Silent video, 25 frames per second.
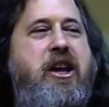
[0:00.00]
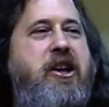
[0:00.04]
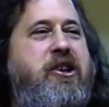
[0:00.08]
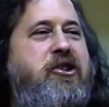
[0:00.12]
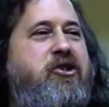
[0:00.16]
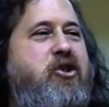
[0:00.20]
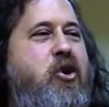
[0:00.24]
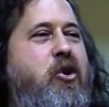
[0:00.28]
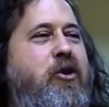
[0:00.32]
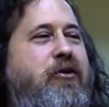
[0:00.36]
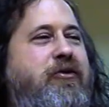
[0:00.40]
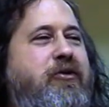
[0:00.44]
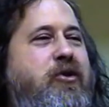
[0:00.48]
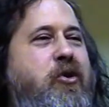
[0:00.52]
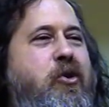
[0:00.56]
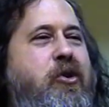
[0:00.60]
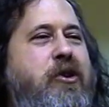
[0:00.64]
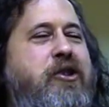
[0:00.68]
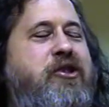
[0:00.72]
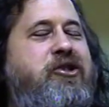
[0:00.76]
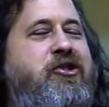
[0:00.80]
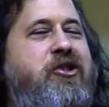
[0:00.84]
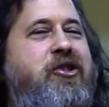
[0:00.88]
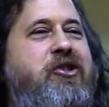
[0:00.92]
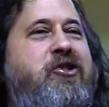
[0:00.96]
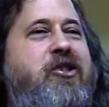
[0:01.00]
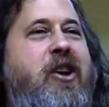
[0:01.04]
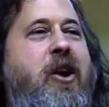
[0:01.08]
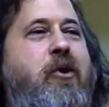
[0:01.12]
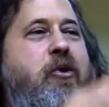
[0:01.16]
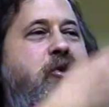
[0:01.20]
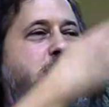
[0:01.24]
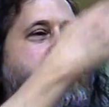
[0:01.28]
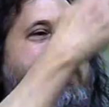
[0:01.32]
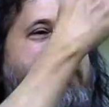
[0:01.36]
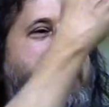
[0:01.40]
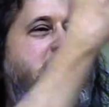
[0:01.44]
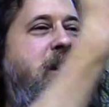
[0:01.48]
So of course, since I
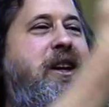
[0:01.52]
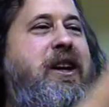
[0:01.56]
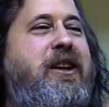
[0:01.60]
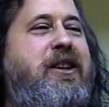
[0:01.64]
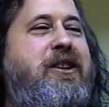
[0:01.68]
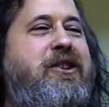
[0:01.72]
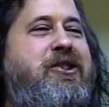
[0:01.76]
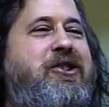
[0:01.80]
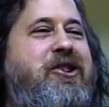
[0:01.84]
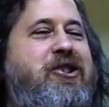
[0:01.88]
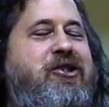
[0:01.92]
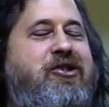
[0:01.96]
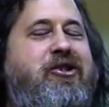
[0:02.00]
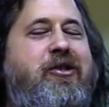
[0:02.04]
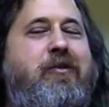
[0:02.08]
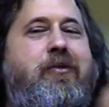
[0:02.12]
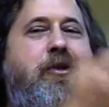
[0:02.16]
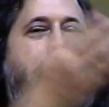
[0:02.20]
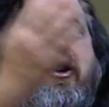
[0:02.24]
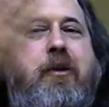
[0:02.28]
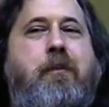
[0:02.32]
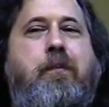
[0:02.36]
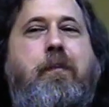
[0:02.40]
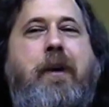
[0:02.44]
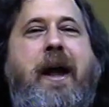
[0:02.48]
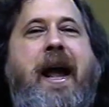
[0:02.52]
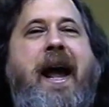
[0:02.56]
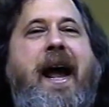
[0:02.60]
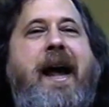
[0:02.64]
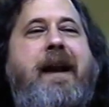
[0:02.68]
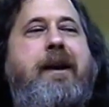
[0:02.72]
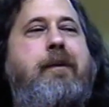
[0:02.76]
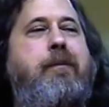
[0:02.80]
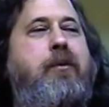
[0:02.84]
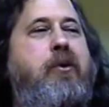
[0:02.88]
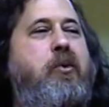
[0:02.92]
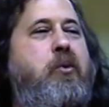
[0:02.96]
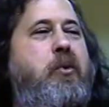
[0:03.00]
was making a system
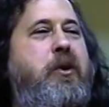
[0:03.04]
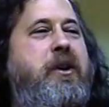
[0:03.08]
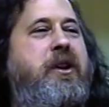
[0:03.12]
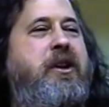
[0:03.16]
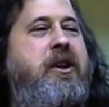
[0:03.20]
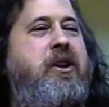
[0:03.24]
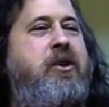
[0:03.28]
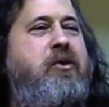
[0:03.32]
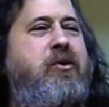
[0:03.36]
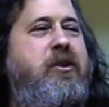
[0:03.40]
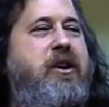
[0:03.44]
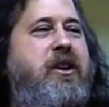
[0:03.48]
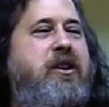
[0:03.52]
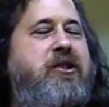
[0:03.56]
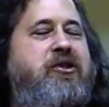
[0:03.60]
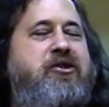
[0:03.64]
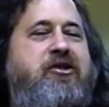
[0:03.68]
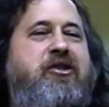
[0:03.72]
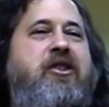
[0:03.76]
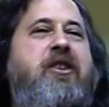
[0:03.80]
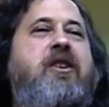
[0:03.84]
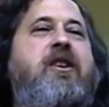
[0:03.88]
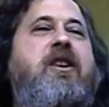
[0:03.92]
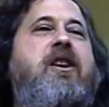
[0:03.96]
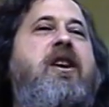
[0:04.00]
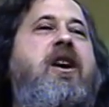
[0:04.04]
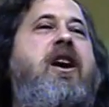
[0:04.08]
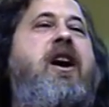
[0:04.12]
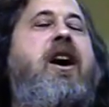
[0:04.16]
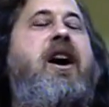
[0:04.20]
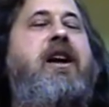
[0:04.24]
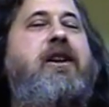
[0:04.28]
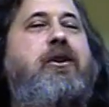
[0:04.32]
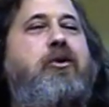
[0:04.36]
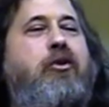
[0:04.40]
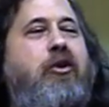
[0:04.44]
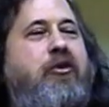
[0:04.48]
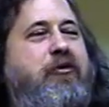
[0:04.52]
compatible with Unix,
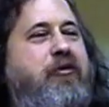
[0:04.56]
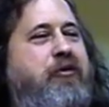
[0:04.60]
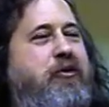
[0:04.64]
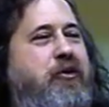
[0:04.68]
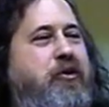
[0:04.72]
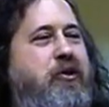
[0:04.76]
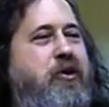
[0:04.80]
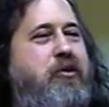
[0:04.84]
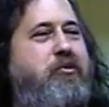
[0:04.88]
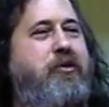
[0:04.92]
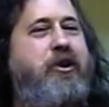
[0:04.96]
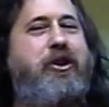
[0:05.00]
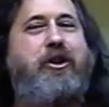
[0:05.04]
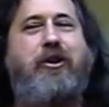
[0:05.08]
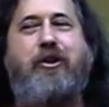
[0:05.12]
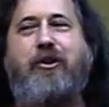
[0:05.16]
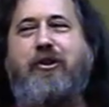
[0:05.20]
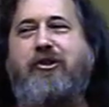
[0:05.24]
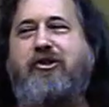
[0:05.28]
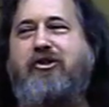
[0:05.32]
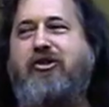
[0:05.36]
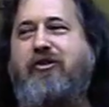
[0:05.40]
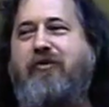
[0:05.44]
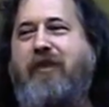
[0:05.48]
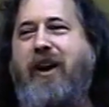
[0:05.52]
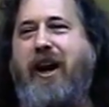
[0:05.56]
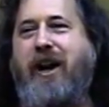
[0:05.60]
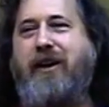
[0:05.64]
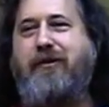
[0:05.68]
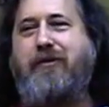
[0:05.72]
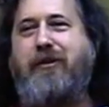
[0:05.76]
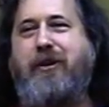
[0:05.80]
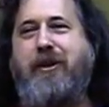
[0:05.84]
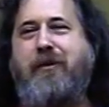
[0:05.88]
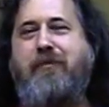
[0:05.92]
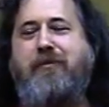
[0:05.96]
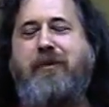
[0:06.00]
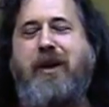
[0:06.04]
I looked for a recursive
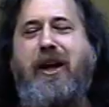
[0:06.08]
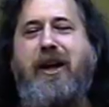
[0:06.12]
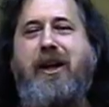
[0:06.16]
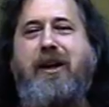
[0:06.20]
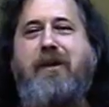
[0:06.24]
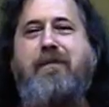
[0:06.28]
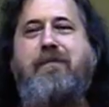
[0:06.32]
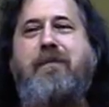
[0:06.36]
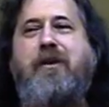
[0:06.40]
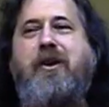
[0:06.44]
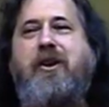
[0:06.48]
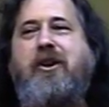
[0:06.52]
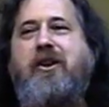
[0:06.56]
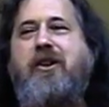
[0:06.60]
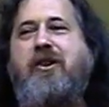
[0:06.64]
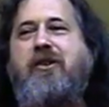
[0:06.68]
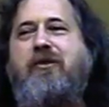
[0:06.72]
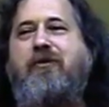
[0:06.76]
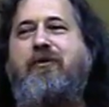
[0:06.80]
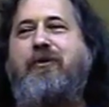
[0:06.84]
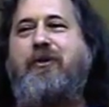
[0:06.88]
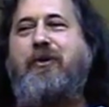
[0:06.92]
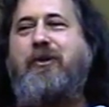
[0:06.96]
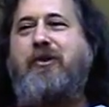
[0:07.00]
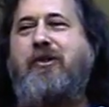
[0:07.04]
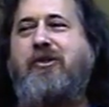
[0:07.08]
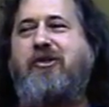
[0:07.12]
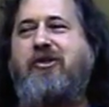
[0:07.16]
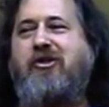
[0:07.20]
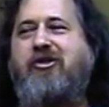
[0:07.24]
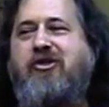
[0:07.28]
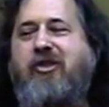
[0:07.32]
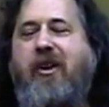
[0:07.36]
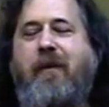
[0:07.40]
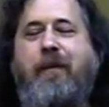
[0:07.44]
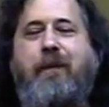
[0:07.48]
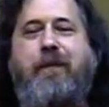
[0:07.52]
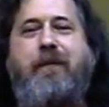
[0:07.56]
acronym name for
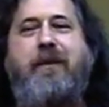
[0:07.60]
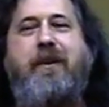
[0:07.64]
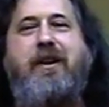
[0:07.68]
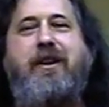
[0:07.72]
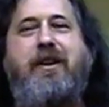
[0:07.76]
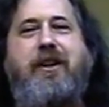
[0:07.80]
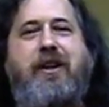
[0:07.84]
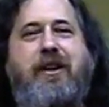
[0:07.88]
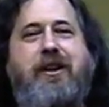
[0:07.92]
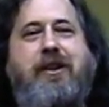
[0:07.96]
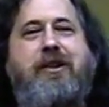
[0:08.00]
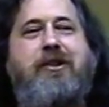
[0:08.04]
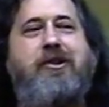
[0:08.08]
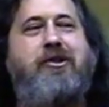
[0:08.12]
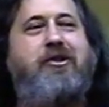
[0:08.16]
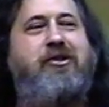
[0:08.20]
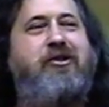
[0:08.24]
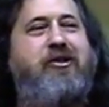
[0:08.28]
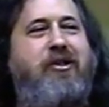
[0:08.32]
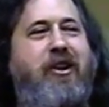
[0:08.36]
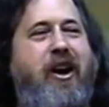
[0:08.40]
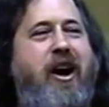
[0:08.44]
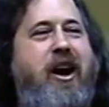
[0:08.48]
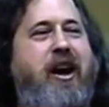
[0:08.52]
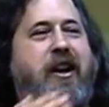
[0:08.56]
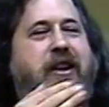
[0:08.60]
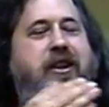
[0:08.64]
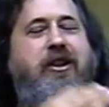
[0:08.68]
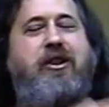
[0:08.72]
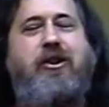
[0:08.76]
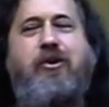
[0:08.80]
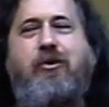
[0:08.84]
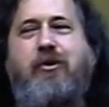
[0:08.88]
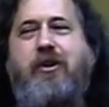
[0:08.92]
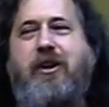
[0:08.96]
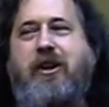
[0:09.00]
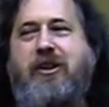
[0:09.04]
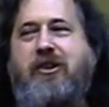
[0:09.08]
something is not
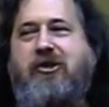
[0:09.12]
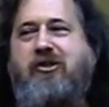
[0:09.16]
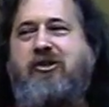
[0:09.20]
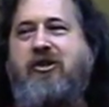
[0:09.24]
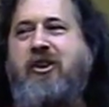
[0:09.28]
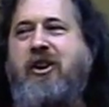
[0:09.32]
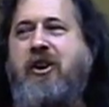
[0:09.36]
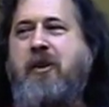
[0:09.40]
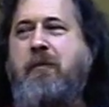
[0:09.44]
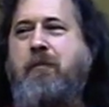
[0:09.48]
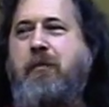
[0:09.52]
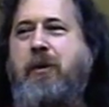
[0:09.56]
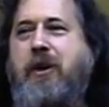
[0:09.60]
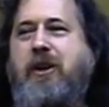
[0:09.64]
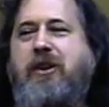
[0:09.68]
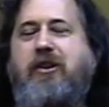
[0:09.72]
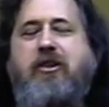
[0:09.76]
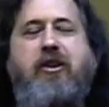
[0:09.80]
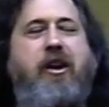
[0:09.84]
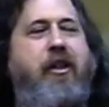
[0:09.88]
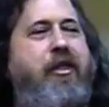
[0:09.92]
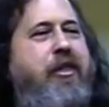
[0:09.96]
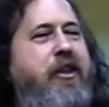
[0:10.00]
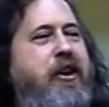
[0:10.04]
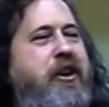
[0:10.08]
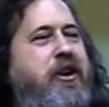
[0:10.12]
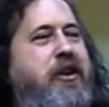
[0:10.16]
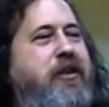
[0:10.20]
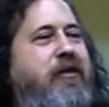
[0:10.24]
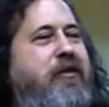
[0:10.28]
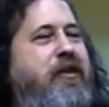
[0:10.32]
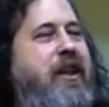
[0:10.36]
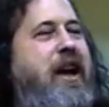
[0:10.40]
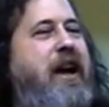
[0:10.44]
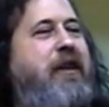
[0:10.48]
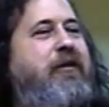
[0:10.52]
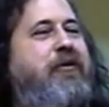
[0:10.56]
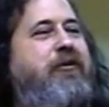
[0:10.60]
Unix. But nothing
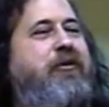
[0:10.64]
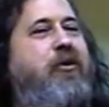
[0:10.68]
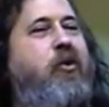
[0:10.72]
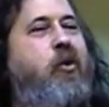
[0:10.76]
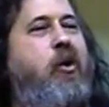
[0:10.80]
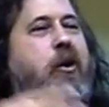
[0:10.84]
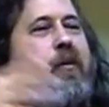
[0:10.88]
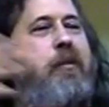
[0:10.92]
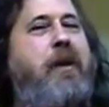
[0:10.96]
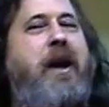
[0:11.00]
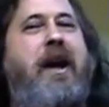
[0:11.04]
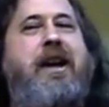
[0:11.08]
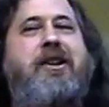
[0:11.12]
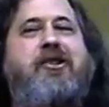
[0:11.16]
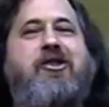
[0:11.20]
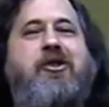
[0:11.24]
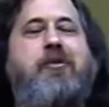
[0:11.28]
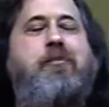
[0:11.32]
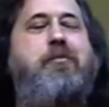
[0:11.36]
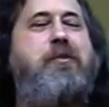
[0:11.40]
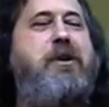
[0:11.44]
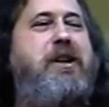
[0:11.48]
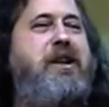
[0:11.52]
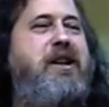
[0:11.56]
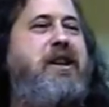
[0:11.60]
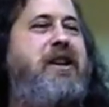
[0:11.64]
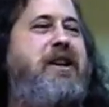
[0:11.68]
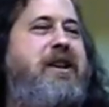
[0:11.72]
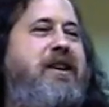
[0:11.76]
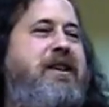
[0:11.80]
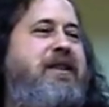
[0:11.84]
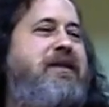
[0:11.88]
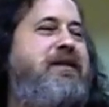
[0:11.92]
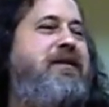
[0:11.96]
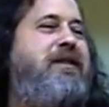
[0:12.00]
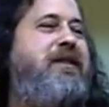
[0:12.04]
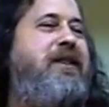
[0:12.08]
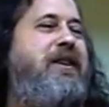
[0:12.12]
of that form has a
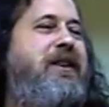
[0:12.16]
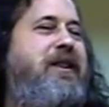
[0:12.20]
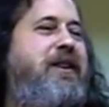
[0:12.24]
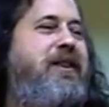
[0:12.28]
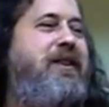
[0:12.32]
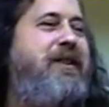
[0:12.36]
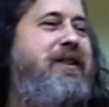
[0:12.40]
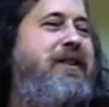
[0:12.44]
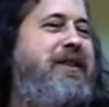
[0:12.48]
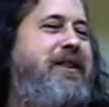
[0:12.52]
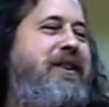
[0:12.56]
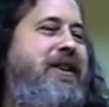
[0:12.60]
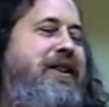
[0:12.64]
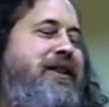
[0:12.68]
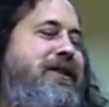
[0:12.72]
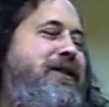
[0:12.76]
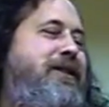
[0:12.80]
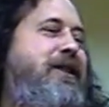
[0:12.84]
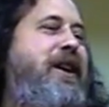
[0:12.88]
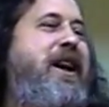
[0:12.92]
meaning in